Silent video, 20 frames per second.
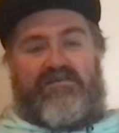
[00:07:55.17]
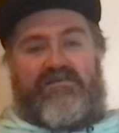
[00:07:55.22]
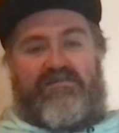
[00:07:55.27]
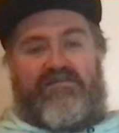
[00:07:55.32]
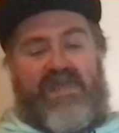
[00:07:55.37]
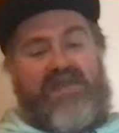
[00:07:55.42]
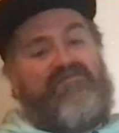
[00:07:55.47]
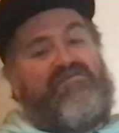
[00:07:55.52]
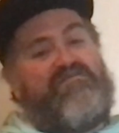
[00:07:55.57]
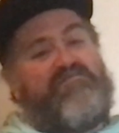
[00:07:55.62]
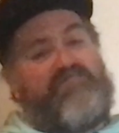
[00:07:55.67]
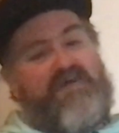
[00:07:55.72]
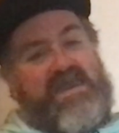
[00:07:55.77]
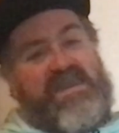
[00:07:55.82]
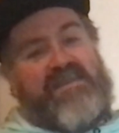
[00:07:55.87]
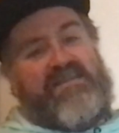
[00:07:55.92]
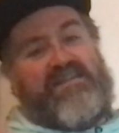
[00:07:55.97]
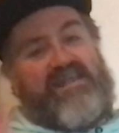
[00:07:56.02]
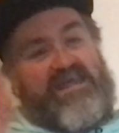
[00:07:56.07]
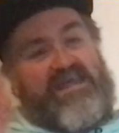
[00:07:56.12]
They
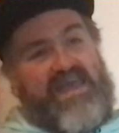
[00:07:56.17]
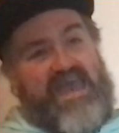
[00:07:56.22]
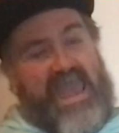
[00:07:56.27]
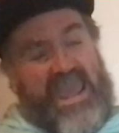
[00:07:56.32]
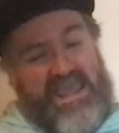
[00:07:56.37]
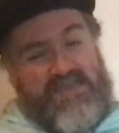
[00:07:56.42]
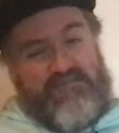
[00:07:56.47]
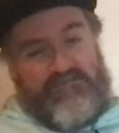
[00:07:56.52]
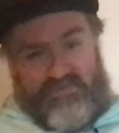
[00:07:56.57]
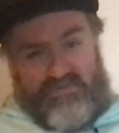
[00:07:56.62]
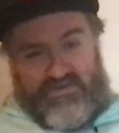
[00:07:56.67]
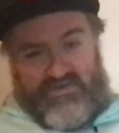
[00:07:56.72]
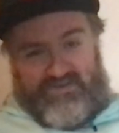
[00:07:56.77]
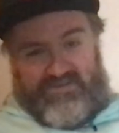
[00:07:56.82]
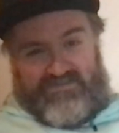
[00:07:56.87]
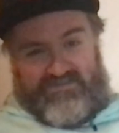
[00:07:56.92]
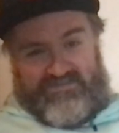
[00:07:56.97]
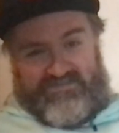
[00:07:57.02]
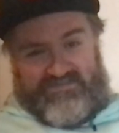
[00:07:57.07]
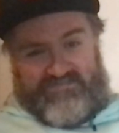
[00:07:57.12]
remain 8
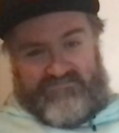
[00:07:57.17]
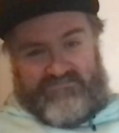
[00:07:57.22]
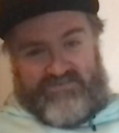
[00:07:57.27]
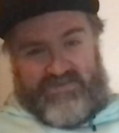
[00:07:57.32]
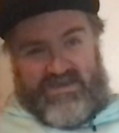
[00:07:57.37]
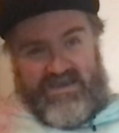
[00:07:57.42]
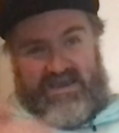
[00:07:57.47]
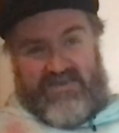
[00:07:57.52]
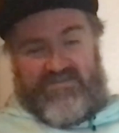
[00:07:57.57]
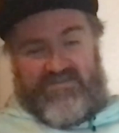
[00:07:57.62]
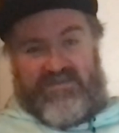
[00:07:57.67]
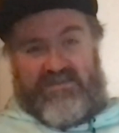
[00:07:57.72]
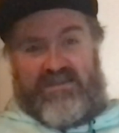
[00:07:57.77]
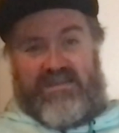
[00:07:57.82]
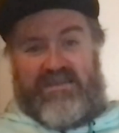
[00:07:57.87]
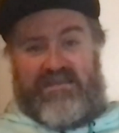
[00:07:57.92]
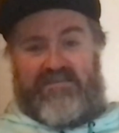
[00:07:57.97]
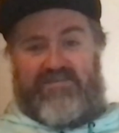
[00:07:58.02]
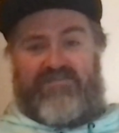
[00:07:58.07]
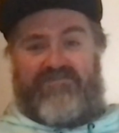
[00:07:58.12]
points behind the
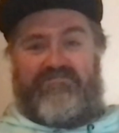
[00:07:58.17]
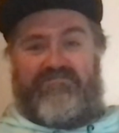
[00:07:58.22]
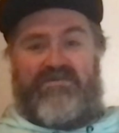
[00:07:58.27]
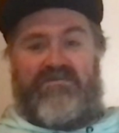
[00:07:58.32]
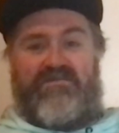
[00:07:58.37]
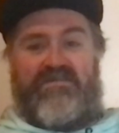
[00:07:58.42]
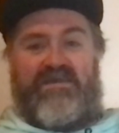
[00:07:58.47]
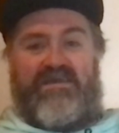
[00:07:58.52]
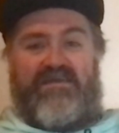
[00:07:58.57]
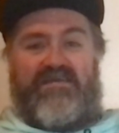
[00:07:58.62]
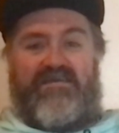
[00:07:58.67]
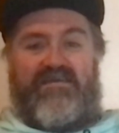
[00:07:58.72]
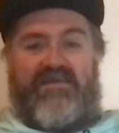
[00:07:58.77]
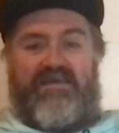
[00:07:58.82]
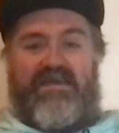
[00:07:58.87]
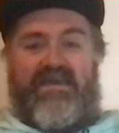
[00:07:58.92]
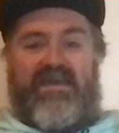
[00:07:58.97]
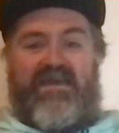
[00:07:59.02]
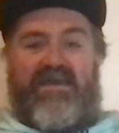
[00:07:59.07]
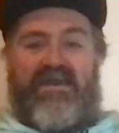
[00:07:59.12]
leaders, Munich,
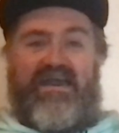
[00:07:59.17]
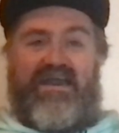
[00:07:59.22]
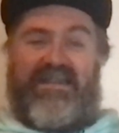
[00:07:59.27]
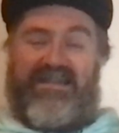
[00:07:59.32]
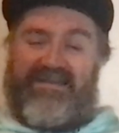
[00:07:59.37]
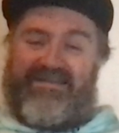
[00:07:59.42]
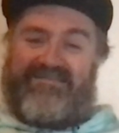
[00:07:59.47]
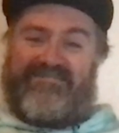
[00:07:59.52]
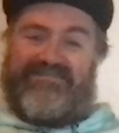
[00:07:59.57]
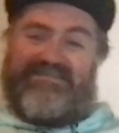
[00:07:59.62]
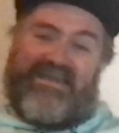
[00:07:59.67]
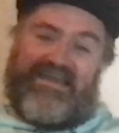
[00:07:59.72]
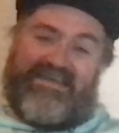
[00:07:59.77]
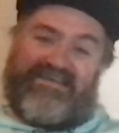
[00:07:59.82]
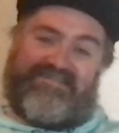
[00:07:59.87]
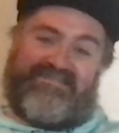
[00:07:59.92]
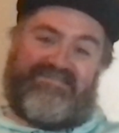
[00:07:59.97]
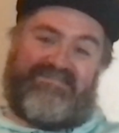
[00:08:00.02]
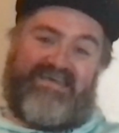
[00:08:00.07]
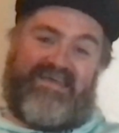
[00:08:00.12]
and actually
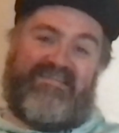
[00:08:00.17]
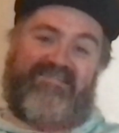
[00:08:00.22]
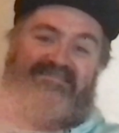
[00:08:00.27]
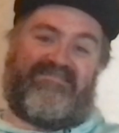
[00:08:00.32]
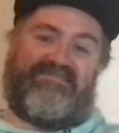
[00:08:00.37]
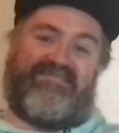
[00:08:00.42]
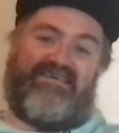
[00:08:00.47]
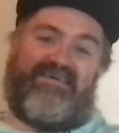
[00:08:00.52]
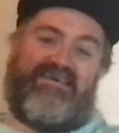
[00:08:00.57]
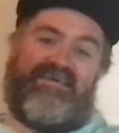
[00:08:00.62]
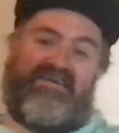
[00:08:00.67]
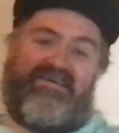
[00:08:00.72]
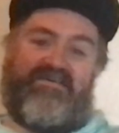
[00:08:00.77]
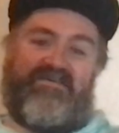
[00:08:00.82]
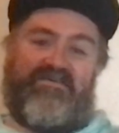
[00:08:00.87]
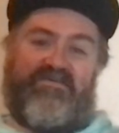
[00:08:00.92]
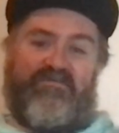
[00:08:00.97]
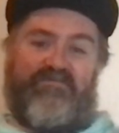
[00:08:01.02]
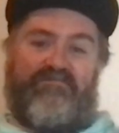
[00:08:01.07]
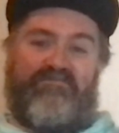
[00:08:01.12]
extends their
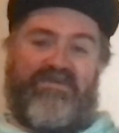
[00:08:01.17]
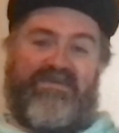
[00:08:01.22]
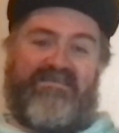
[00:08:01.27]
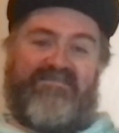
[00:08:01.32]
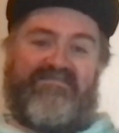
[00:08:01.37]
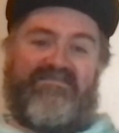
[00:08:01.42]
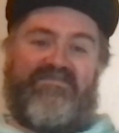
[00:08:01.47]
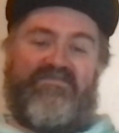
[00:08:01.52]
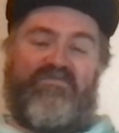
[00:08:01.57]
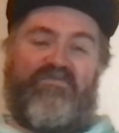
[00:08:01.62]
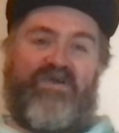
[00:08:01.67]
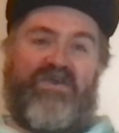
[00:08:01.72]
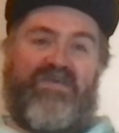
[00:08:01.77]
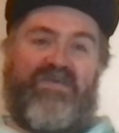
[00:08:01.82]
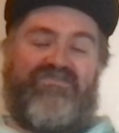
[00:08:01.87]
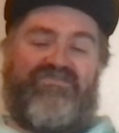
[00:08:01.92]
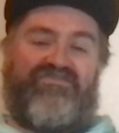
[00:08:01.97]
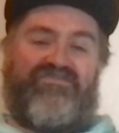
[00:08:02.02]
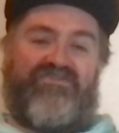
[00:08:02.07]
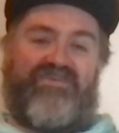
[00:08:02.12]
unbeaten away
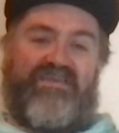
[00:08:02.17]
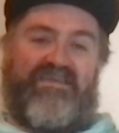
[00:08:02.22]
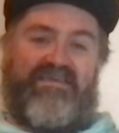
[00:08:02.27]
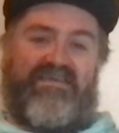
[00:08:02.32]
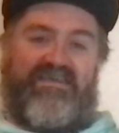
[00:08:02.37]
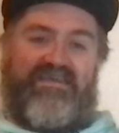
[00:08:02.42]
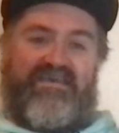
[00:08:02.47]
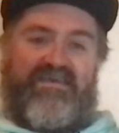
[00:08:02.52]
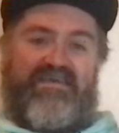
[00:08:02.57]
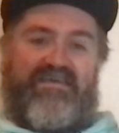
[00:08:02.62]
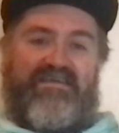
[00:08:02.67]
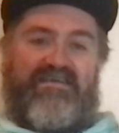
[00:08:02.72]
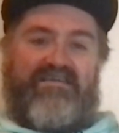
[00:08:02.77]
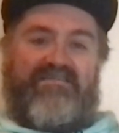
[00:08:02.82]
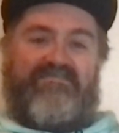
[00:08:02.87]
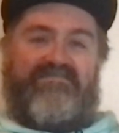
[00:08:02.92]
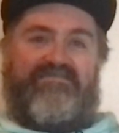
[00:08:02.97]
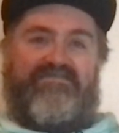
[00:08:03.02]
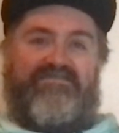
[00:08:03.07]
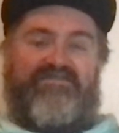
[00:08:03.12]
streak
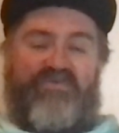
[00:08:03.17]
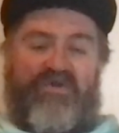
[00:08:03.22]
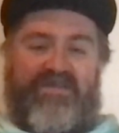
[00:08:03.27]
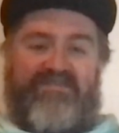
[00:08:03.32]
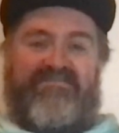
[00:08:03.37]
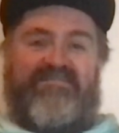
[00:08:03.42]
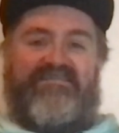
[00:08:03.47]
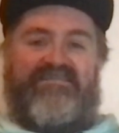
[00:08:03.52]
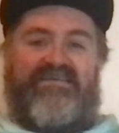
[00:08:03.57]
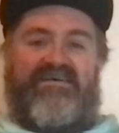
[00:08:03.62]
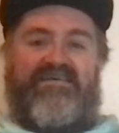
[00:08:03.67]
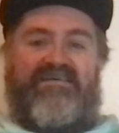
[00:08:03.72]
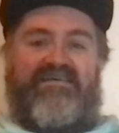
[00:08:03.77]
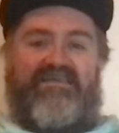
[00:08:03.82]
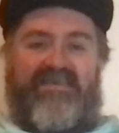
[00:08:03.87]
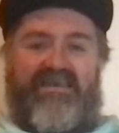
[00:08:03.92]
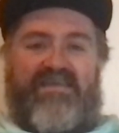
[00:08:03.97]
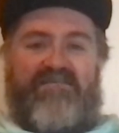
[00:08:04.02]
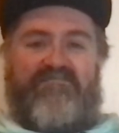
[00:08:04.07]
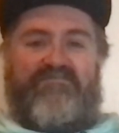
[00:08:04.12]
to 29
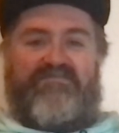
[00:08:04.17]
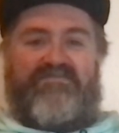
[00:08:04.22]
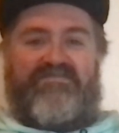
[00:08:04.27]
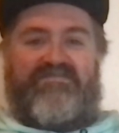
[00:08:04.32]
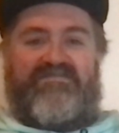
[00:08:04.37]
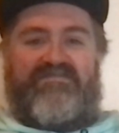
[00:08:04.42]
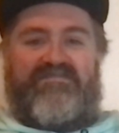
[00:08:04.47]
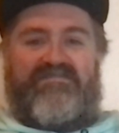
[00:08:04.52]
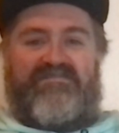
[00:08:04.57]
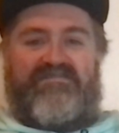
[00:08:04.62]
games.